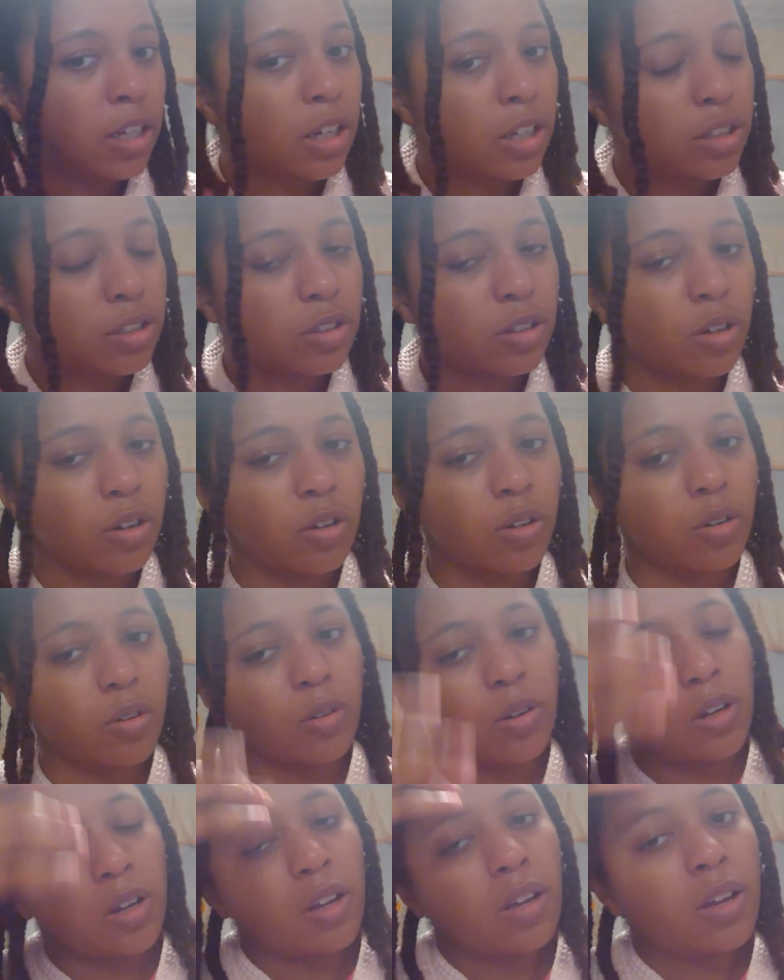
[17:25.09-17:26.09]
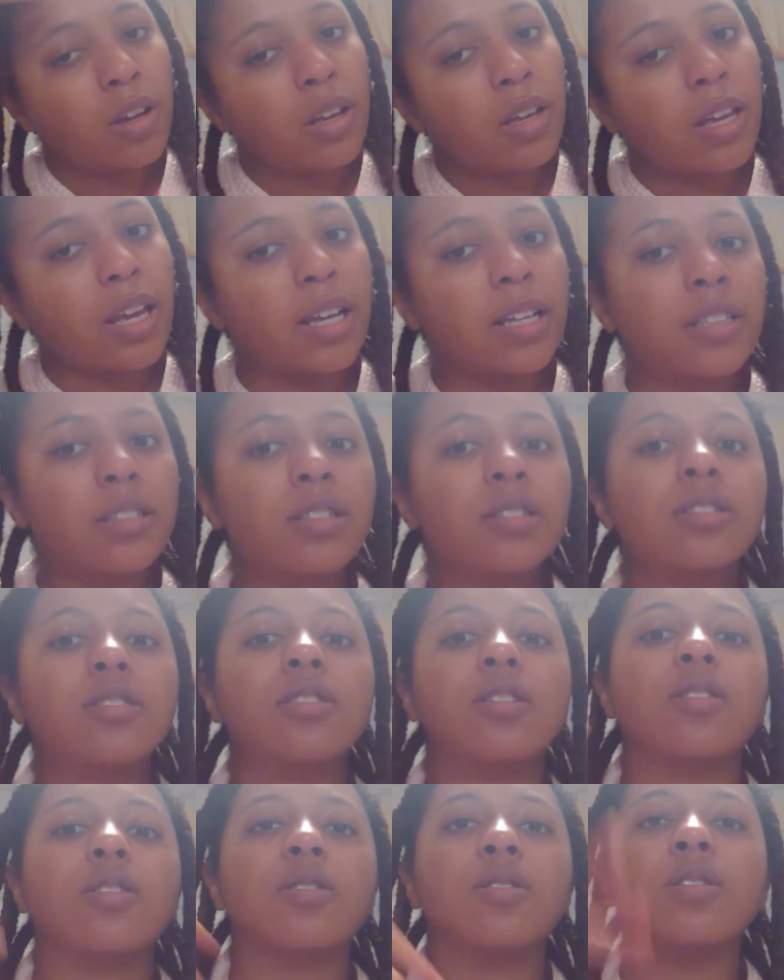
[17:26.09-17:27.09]
So yes,
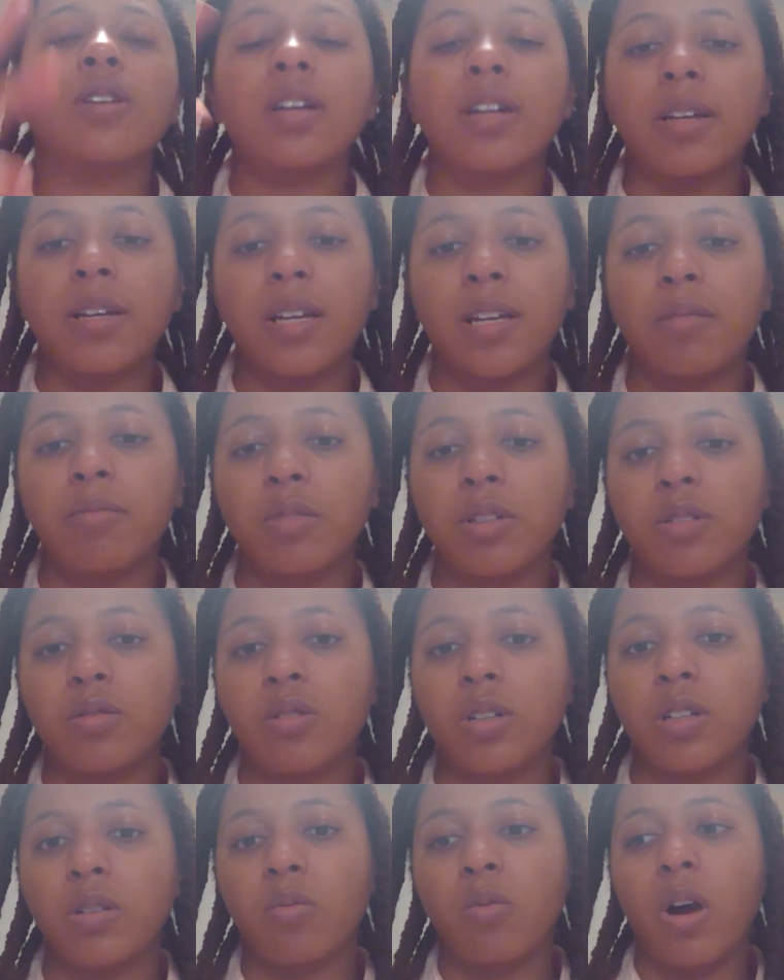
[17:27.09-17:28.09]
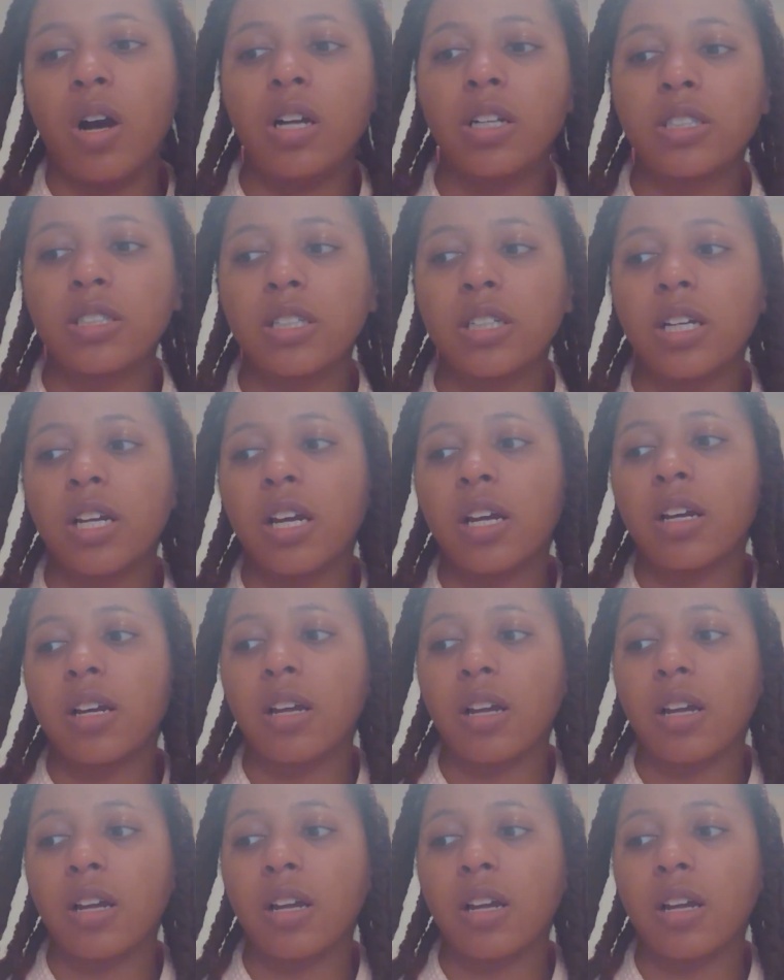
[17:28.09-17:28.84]
so in between washing,